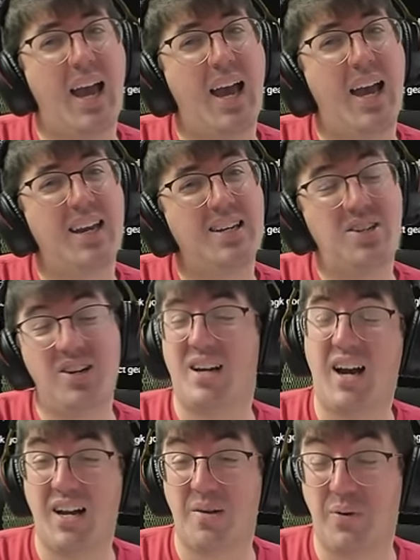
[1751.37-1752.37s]
And as you
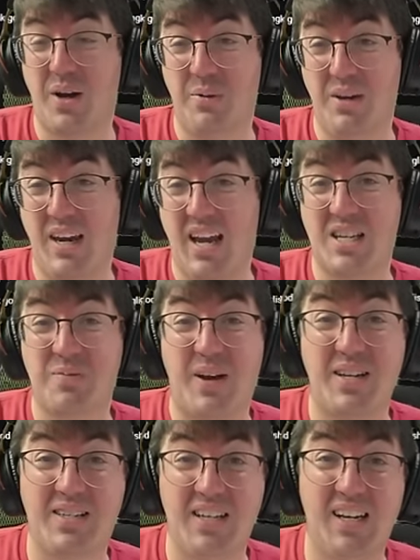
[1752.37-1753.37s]
can kind of probably guess
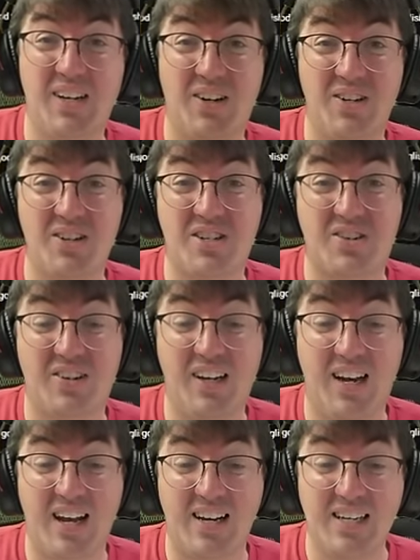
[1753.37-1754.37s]
by seeing it on your
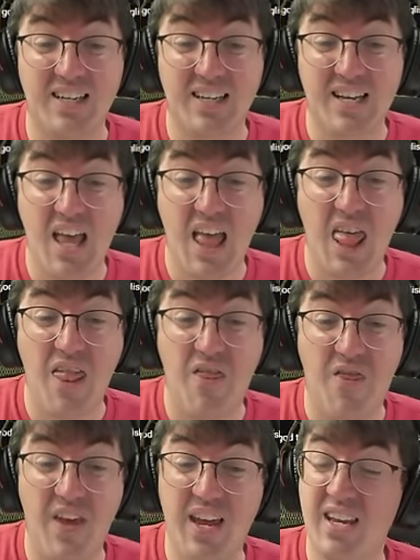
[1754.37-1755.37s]
screen now,
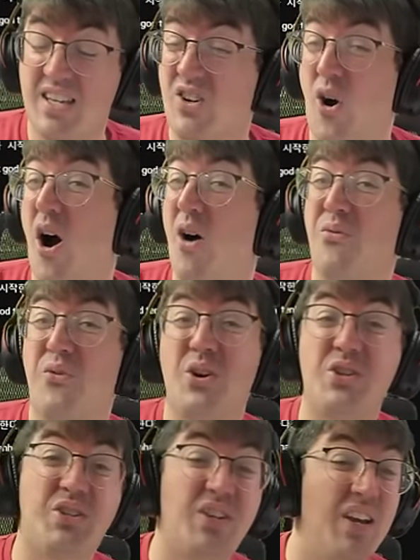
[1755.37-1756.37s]
this
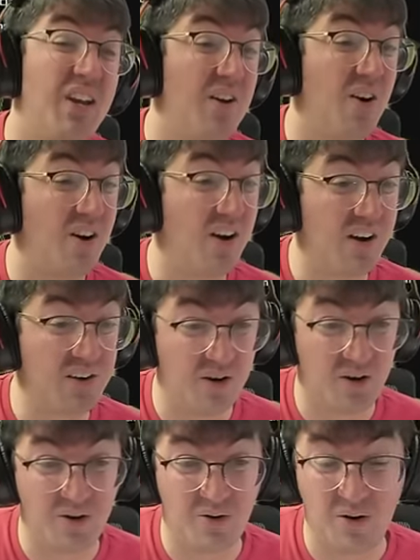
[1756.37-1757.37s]
conference did not
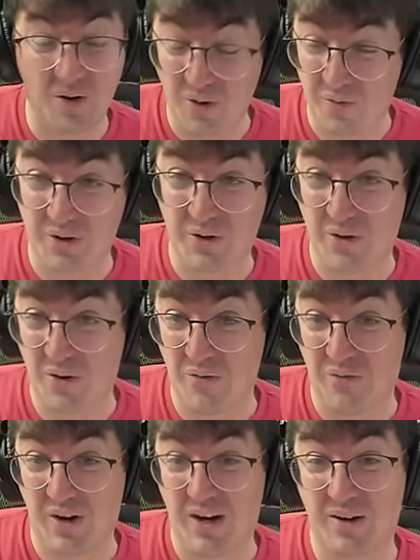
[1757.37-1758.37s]
go over
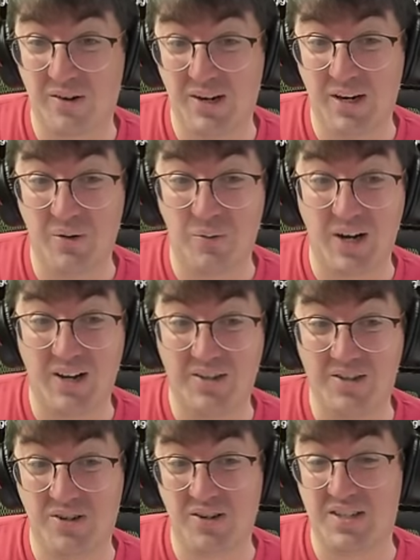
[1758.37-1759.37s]
very well,
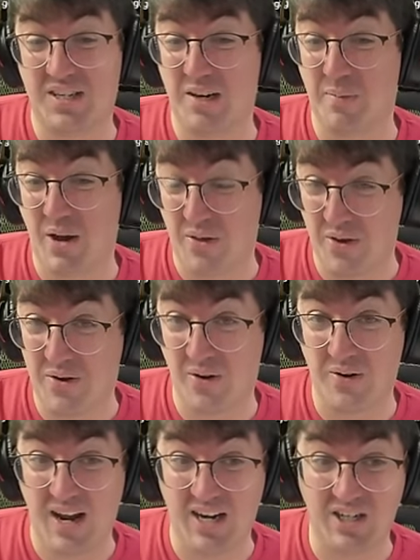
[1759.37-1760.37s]
as you can see by the
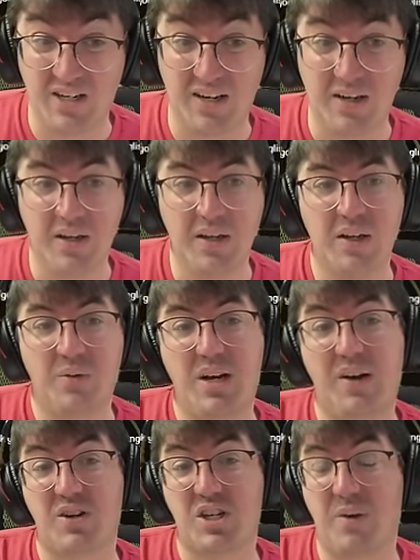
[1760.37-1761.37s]
donation.
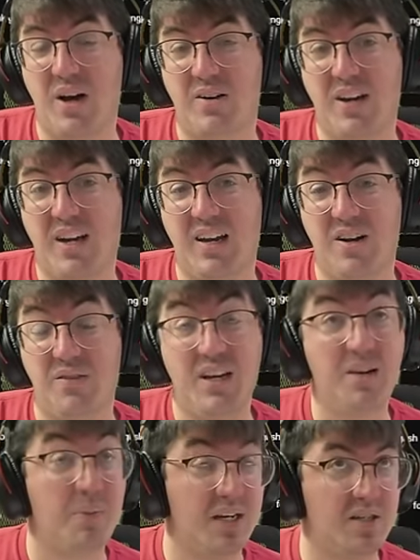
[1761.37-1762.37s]
Whenever Smilegate
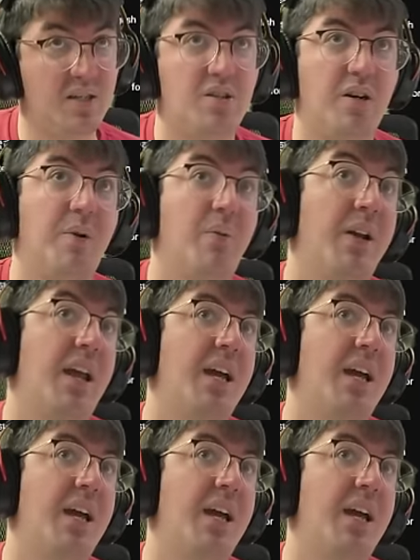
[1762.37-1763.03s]
intervened, basically talking about when